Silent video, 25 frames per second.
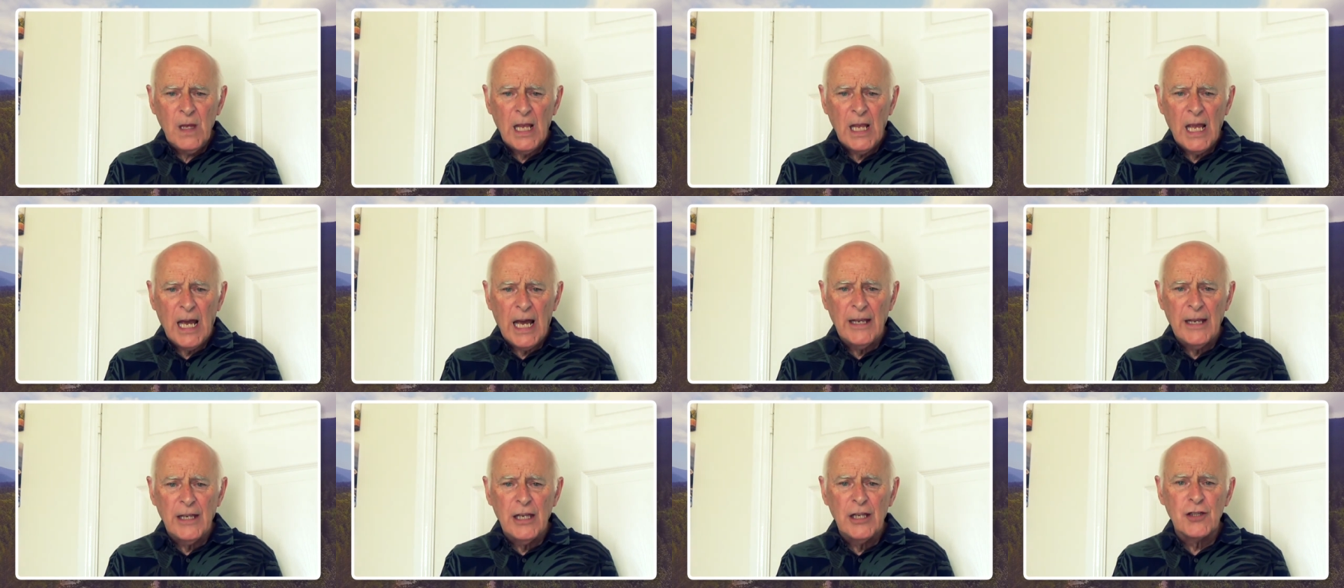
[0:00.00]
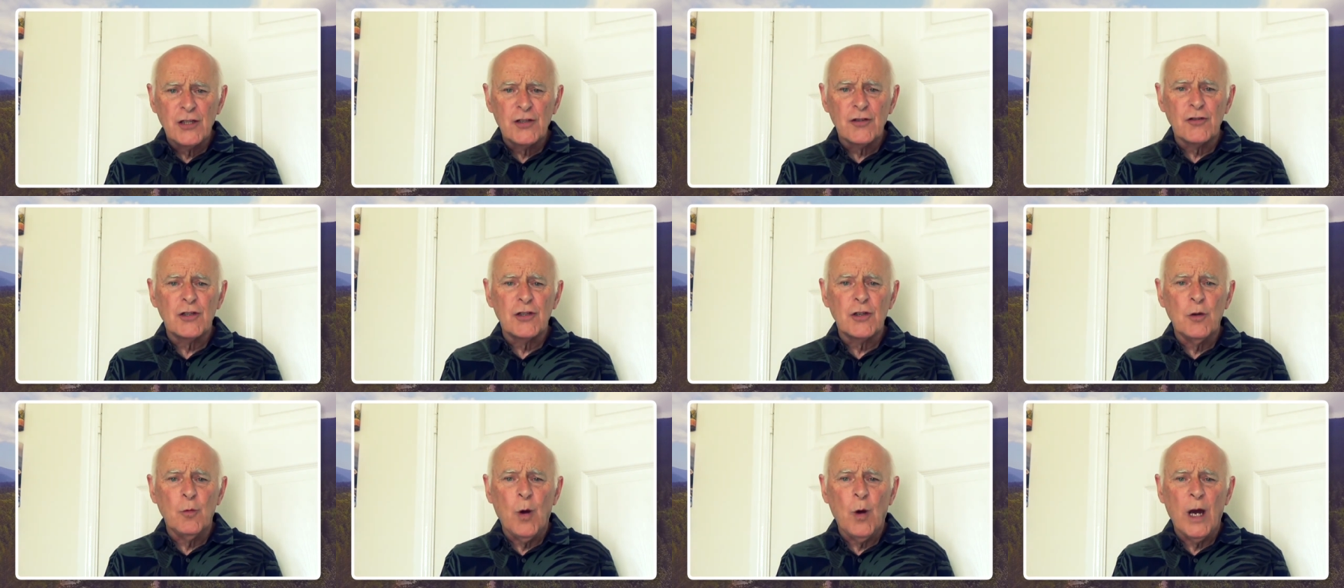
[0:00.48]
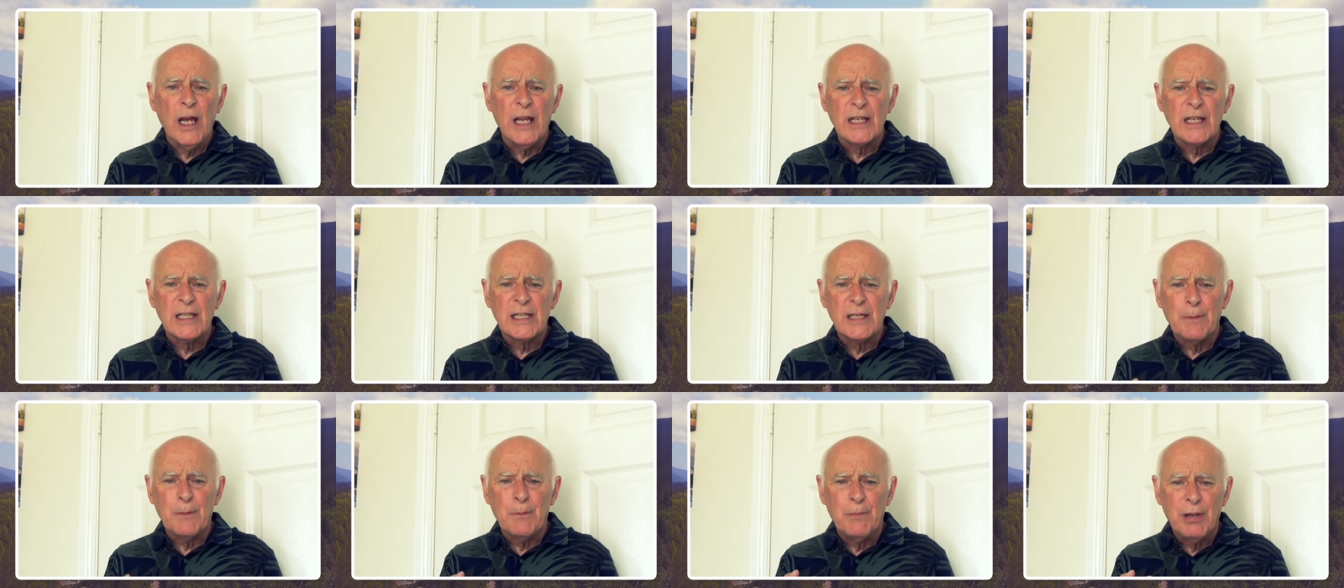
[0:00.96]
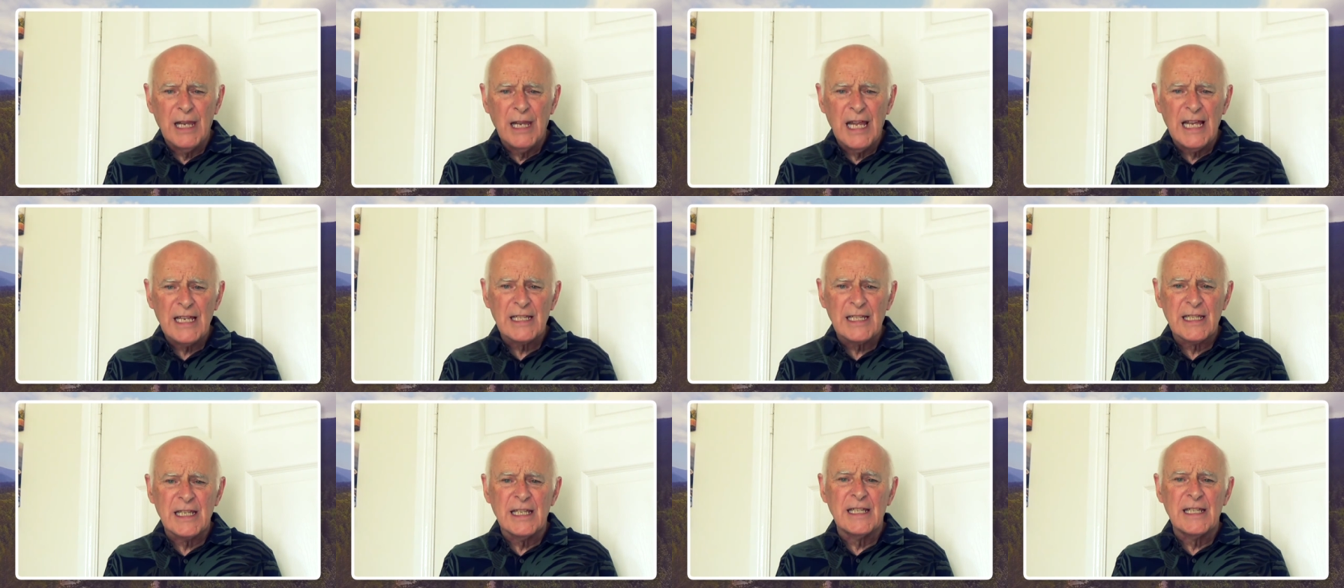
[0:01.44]
and in such a way as to
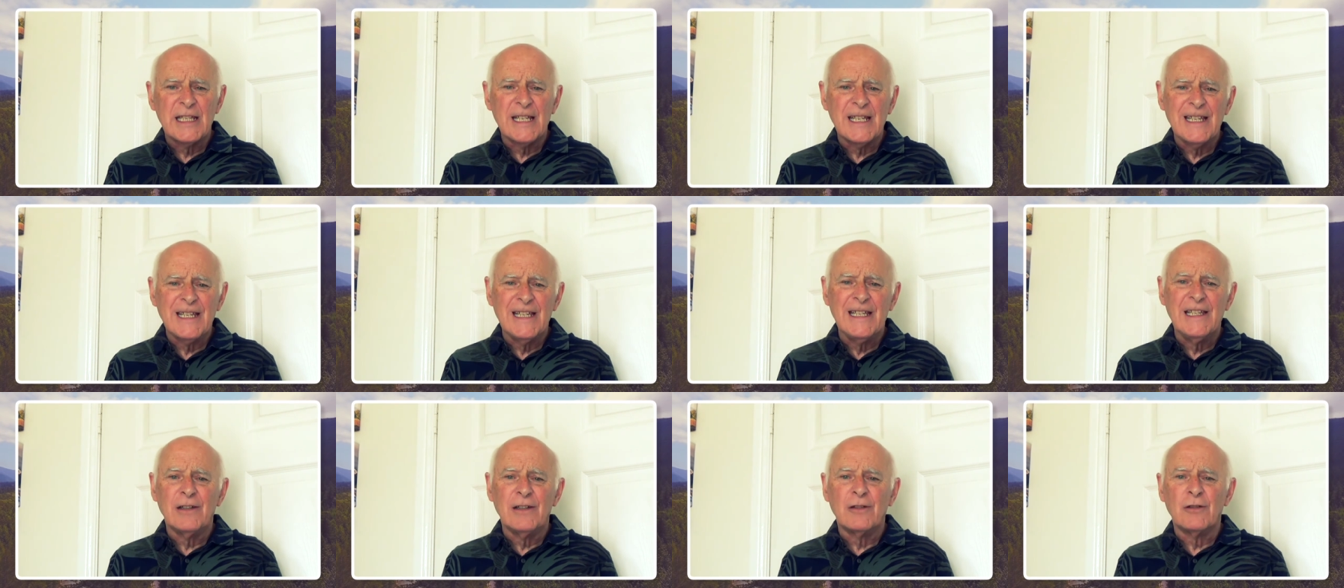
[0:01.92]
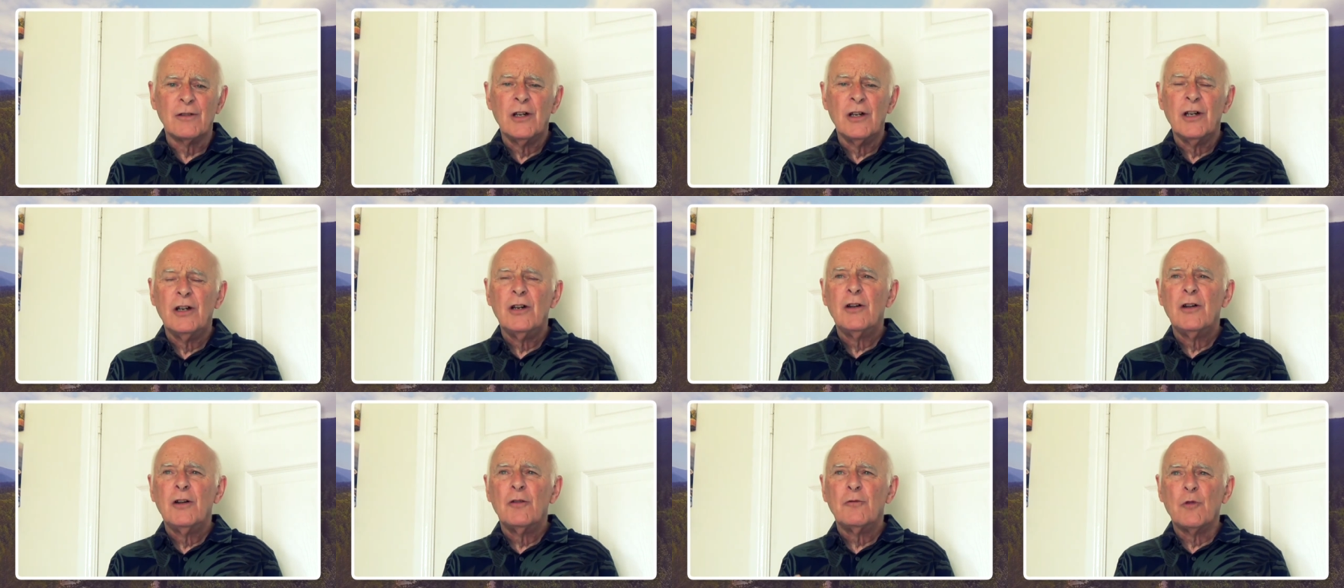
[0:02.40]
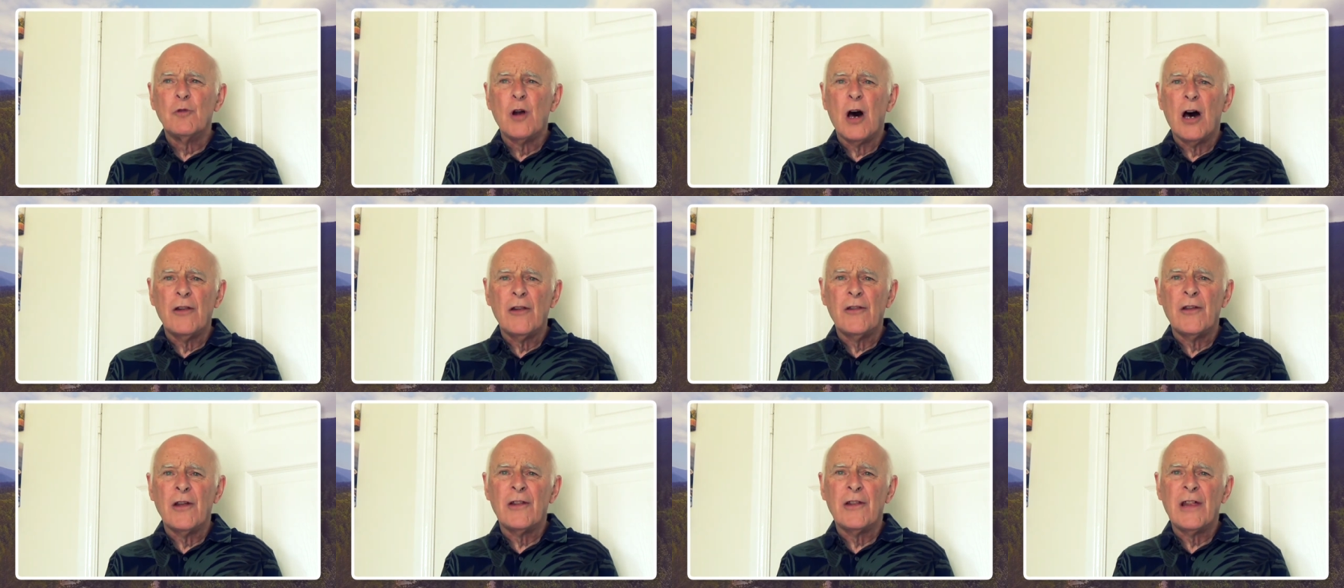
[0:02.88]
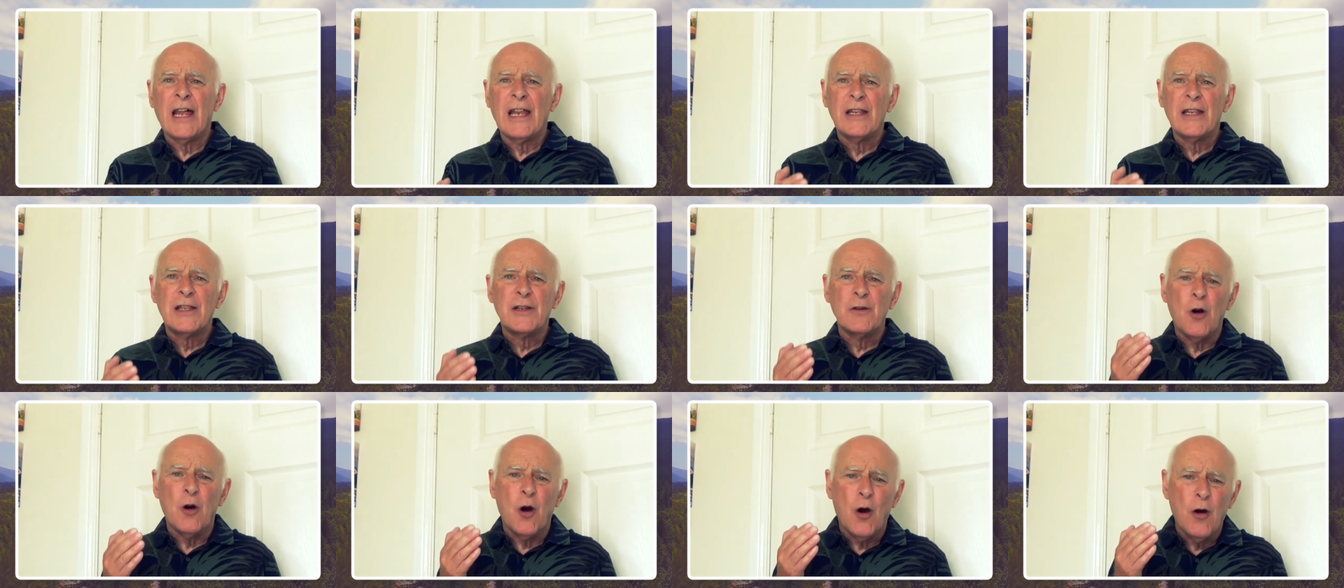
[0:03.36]
bless and to heal rather than
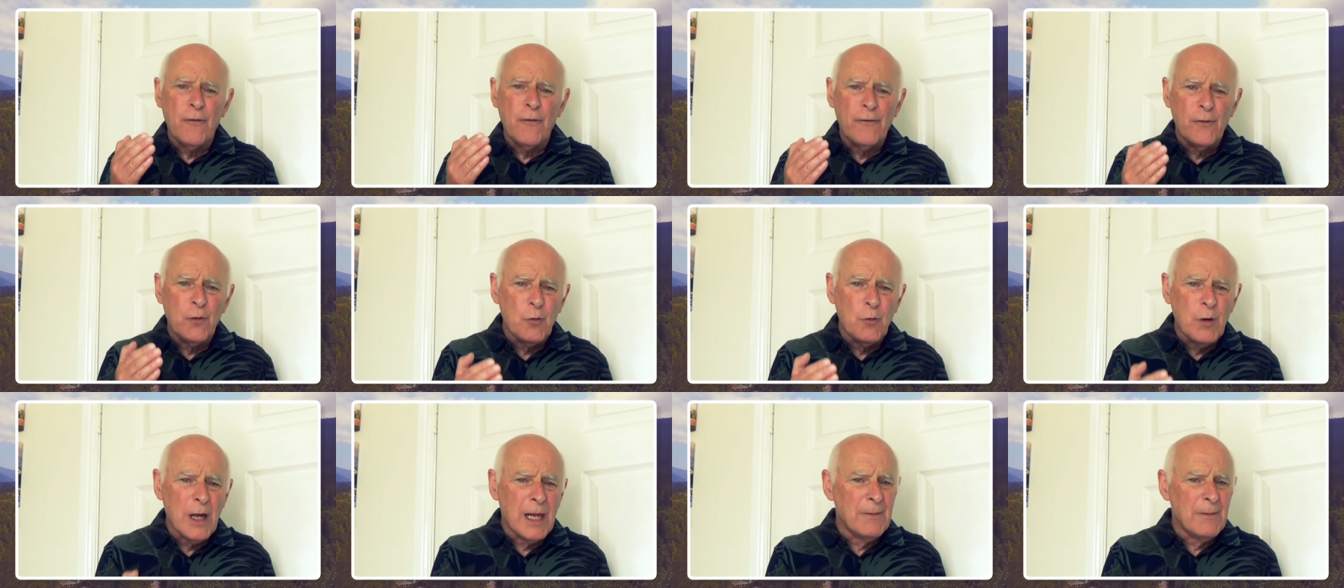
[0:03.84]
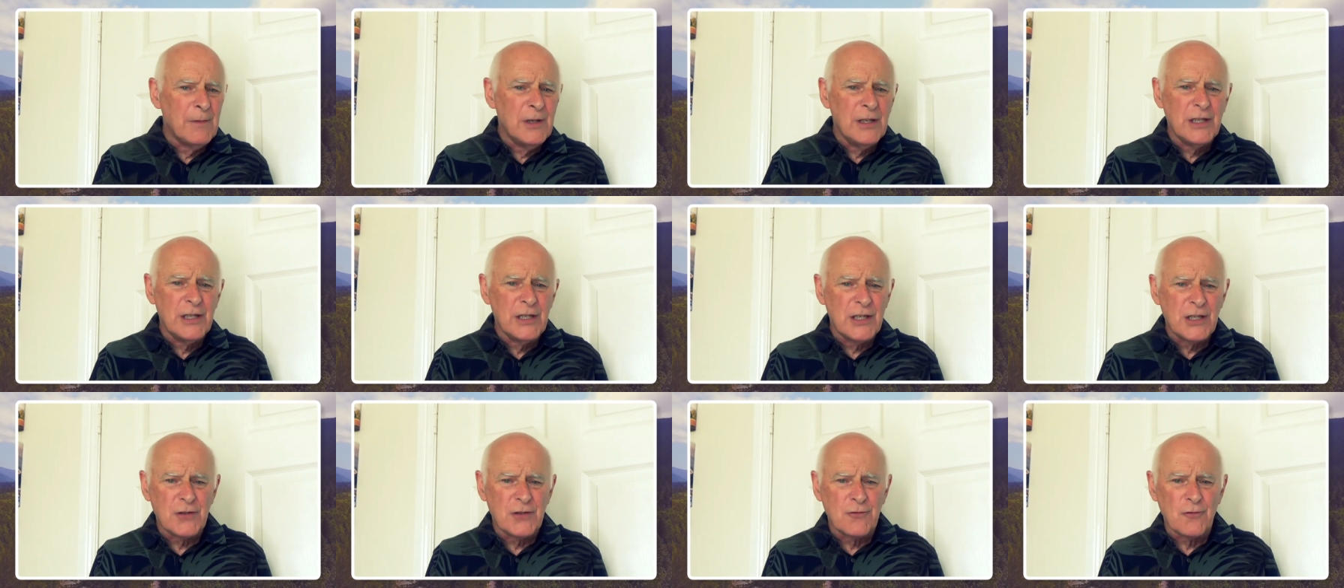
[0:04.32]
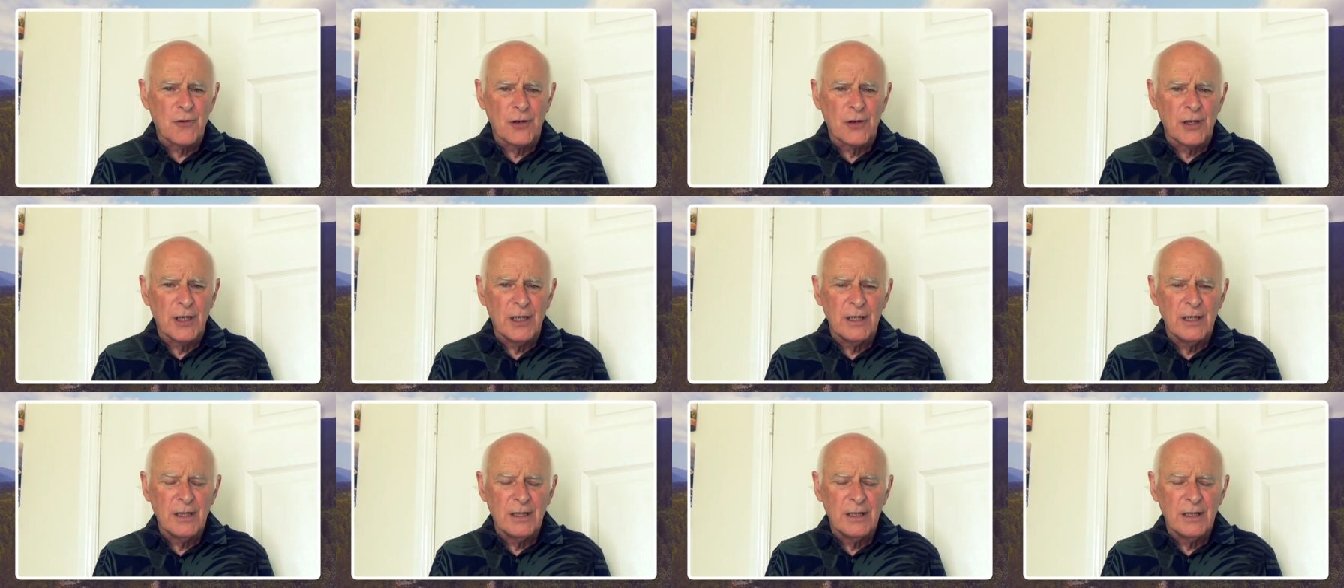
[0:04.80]
to overwhelm and destroy.